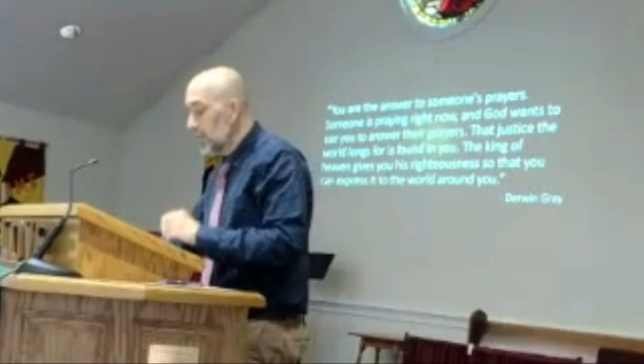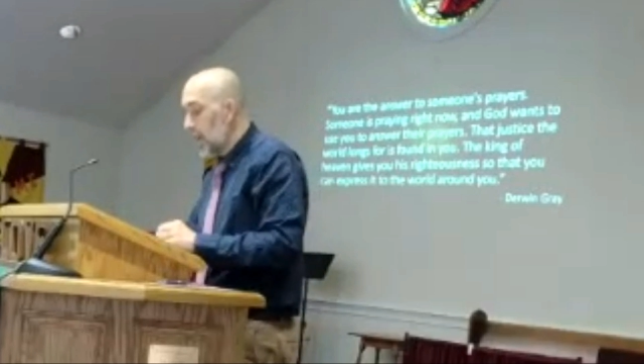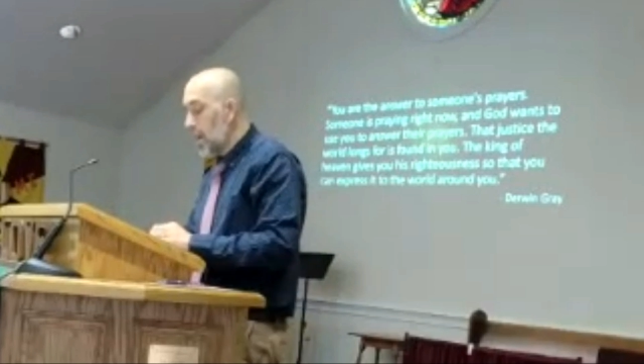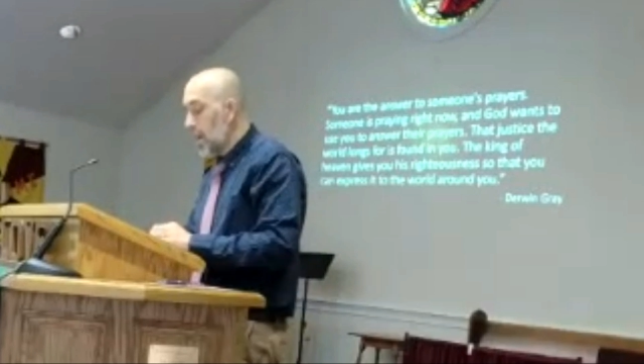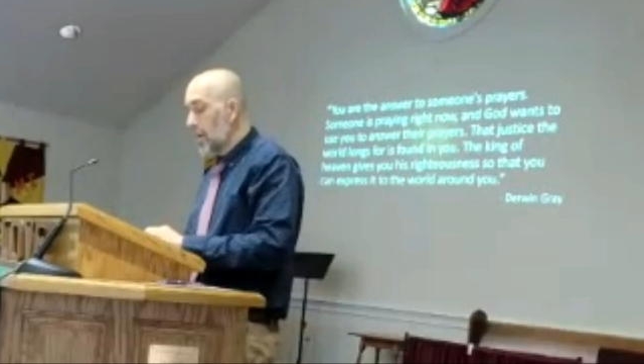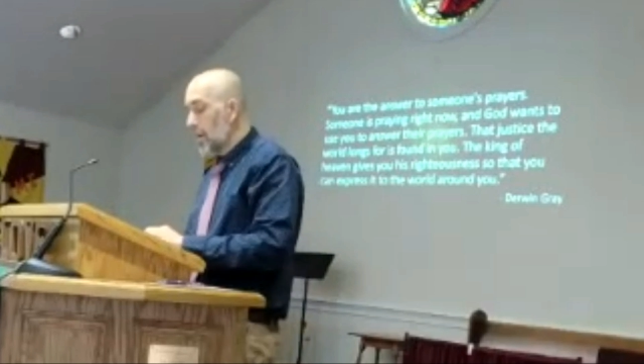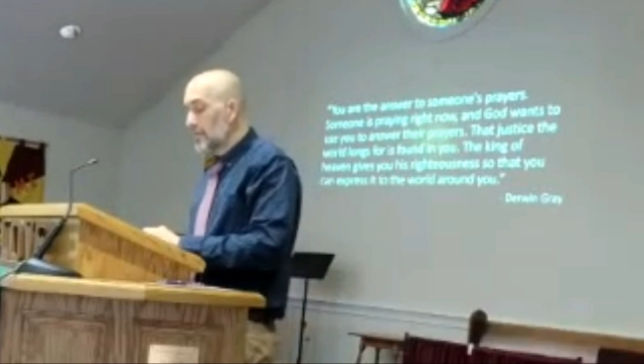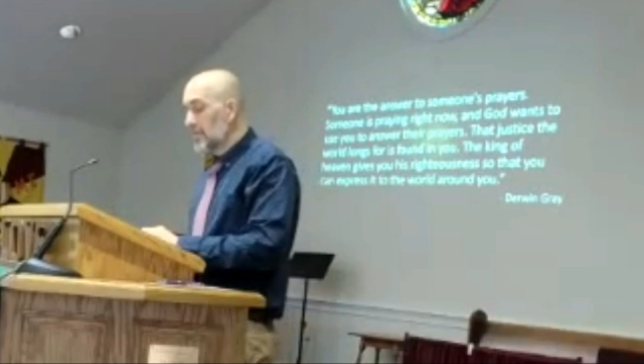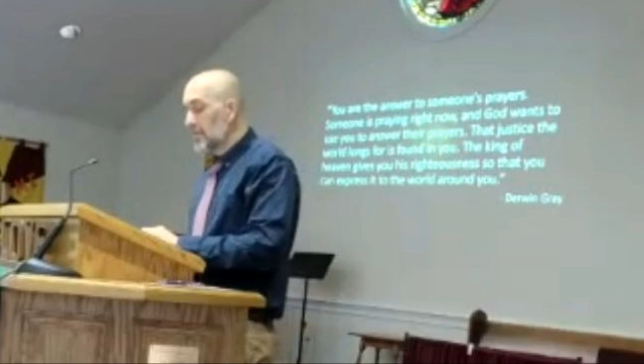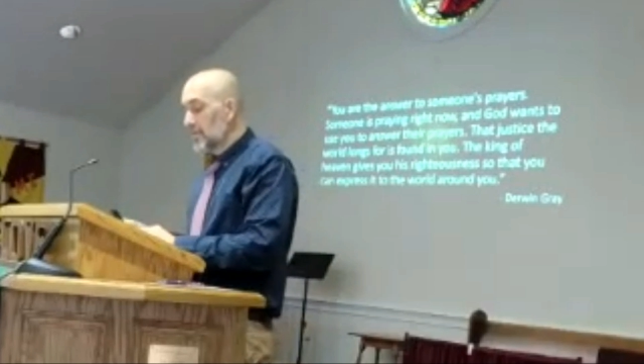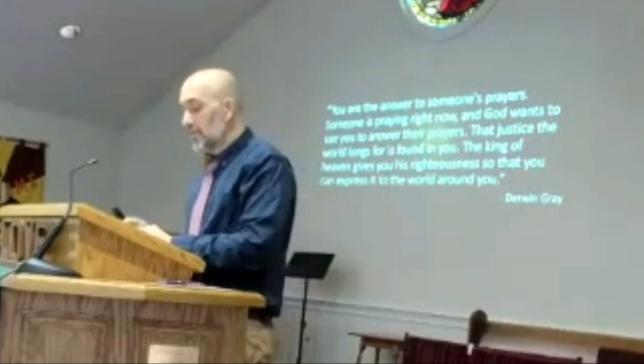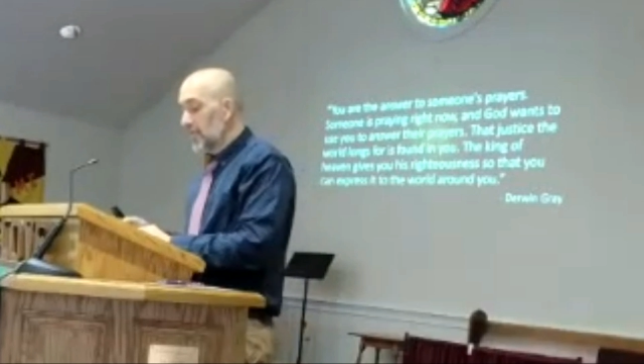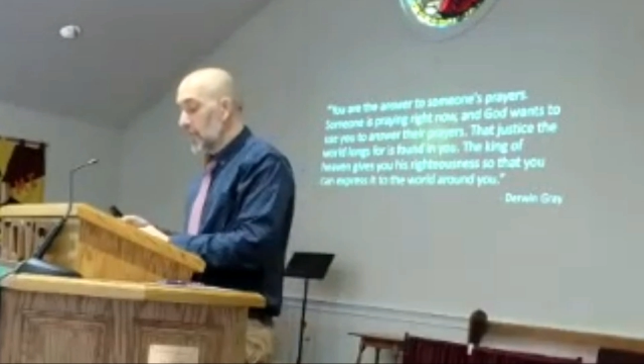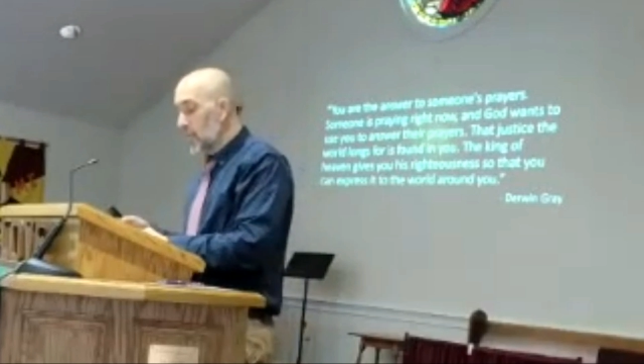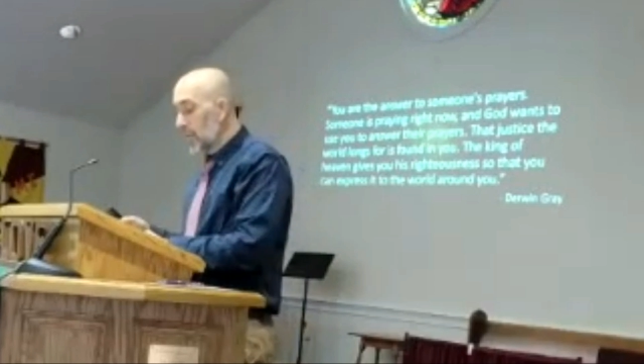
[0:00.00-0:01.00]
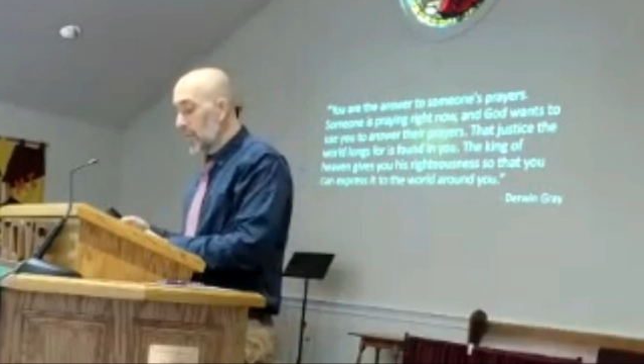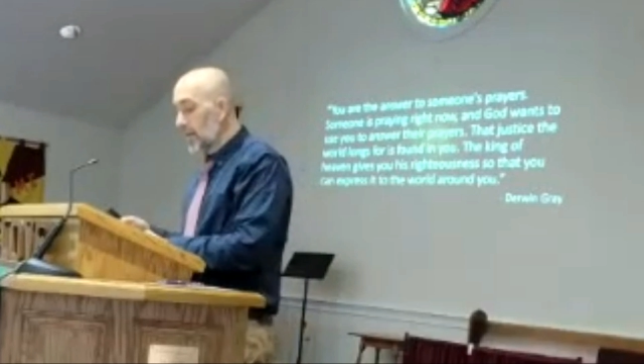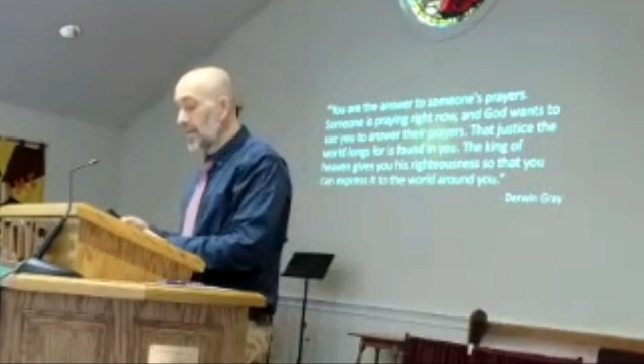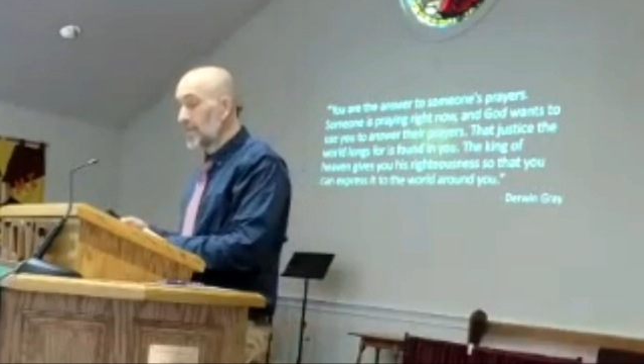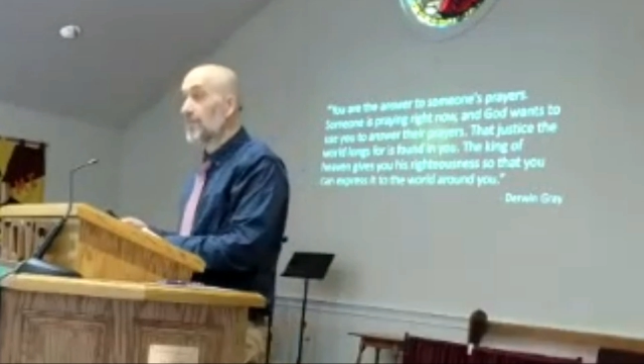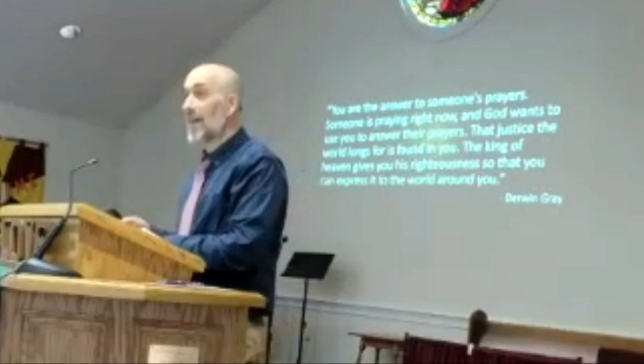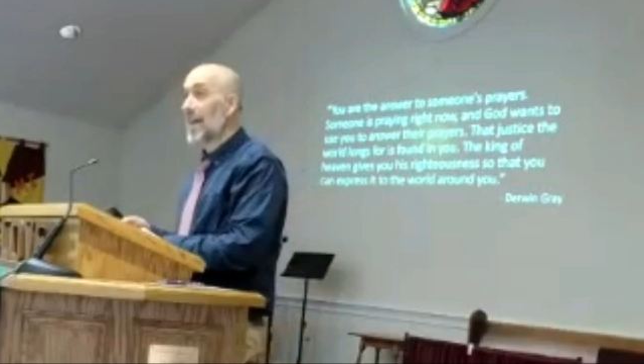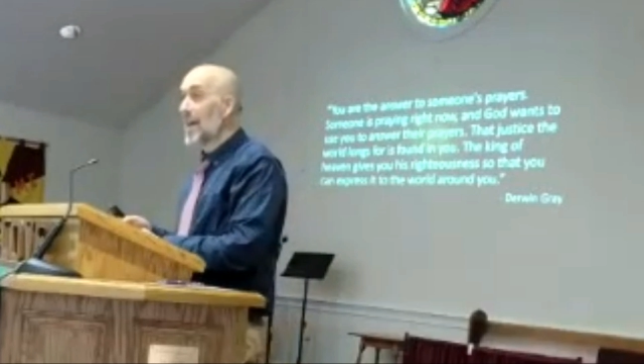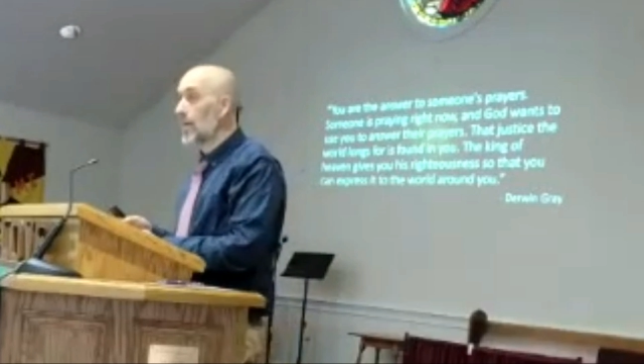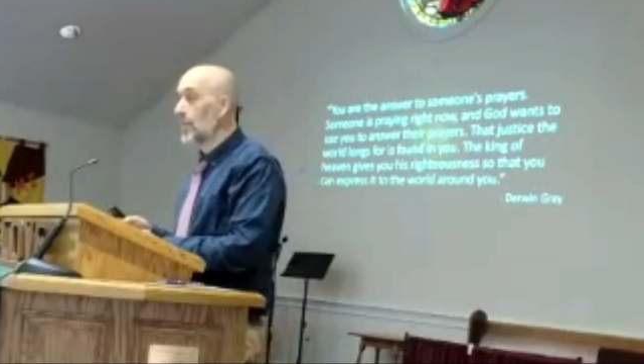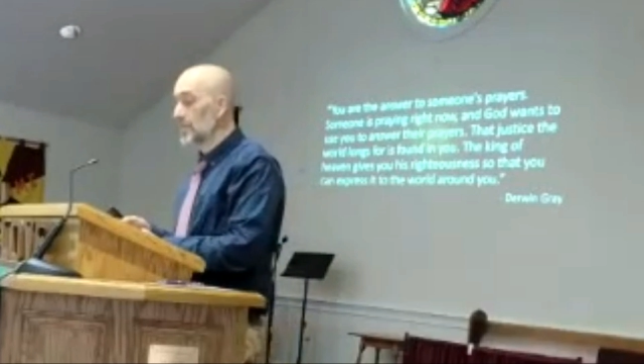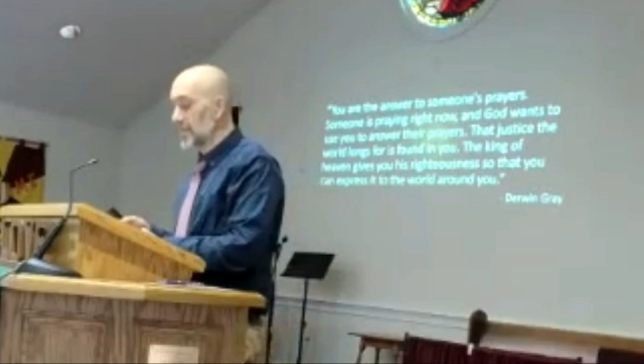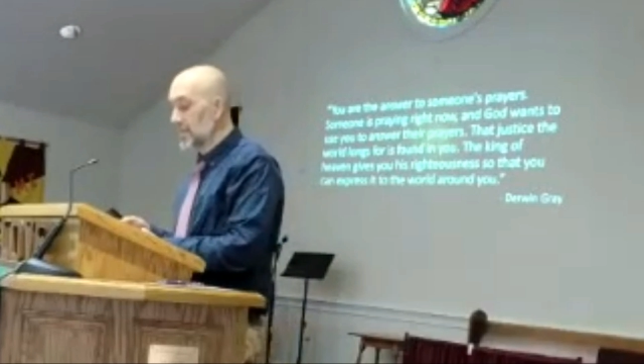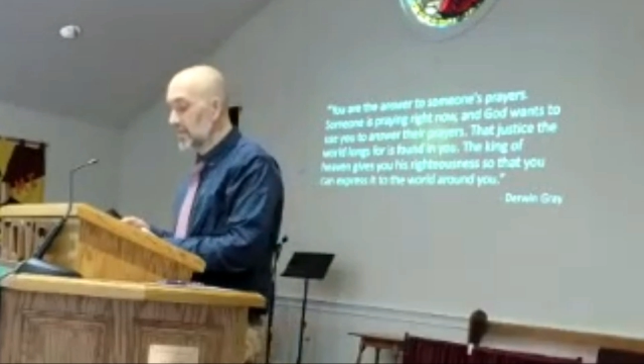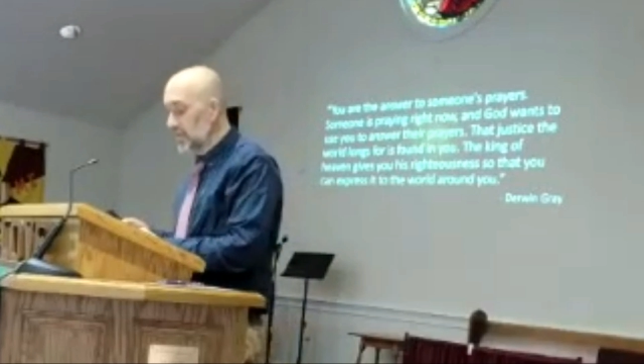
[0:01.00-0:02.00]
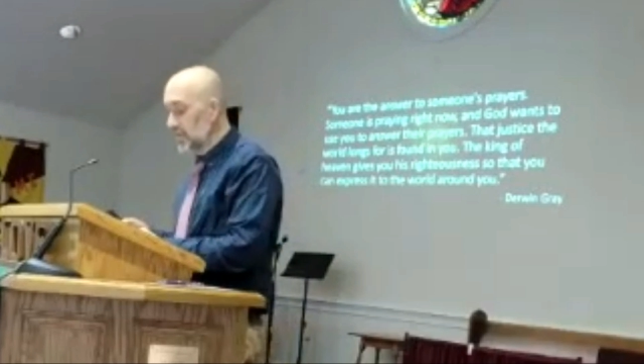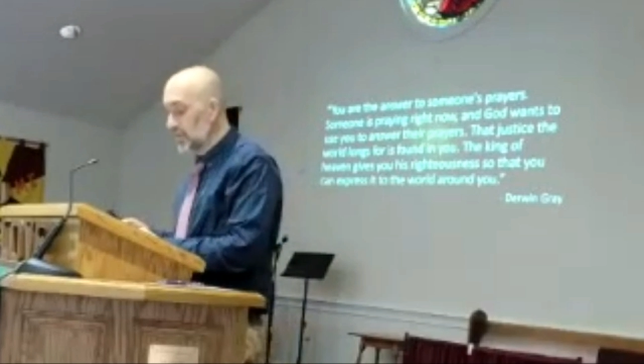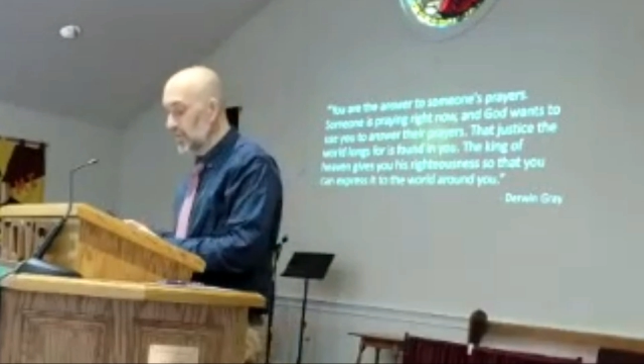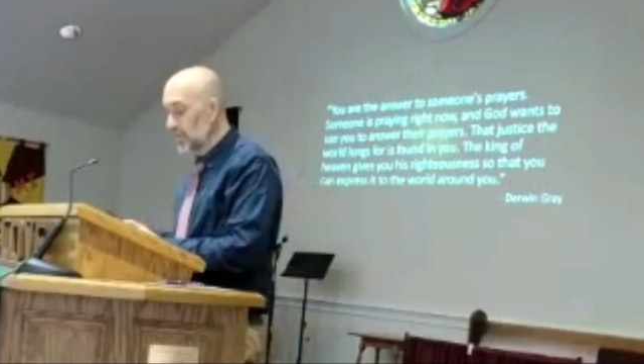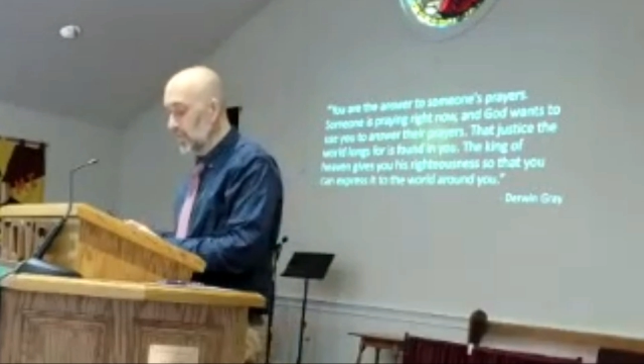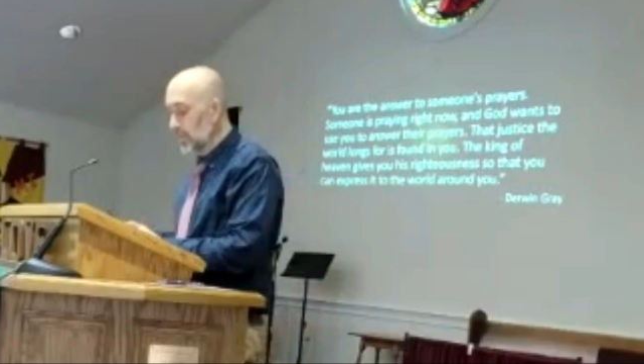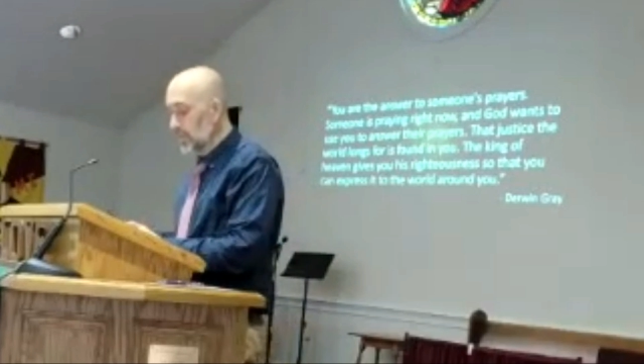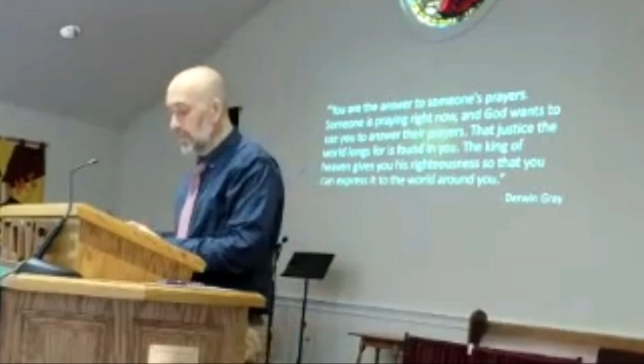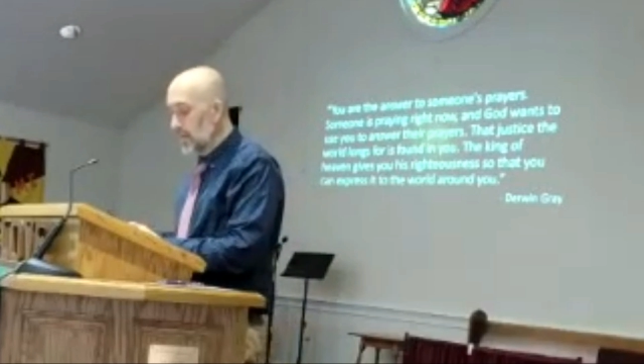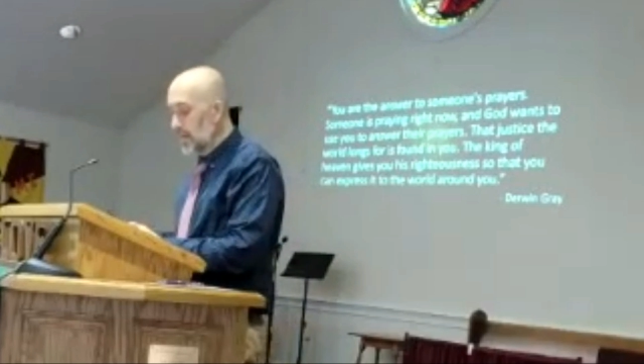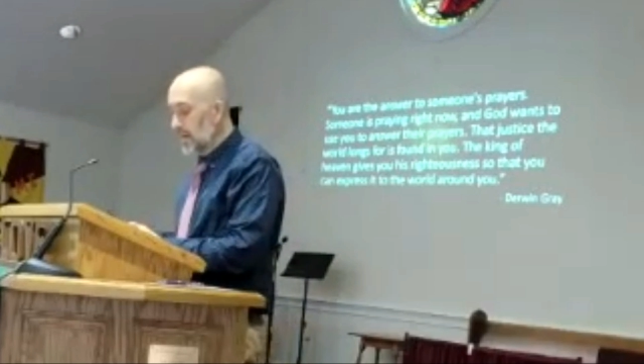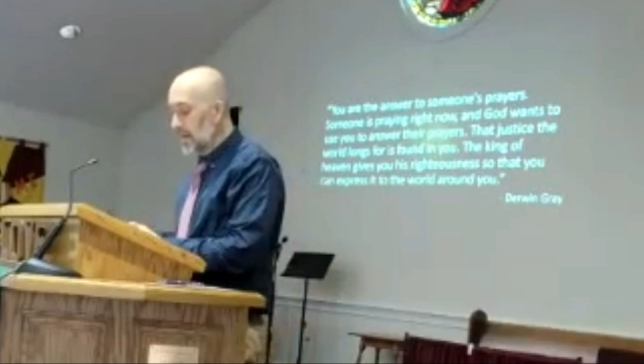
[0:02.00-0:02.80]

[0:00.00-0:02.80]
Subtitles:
longs for is found in you.